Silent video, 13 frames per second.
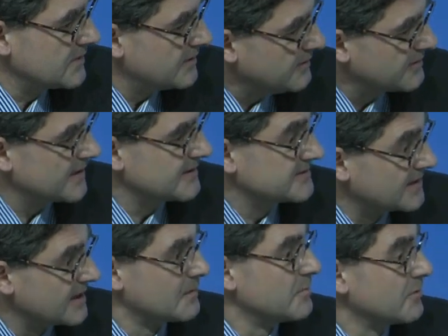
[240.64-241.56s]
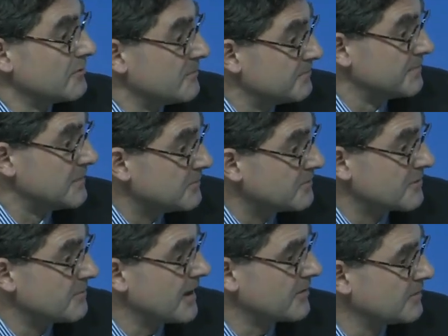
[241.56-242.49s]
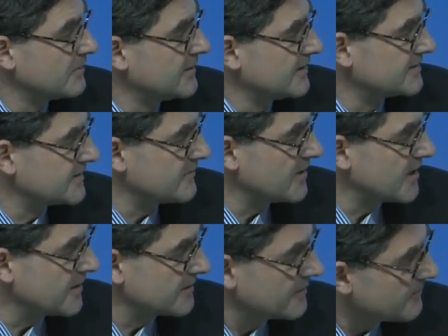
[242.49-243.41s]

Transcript: can you tell us a little bit more about your meetings in Riyadh?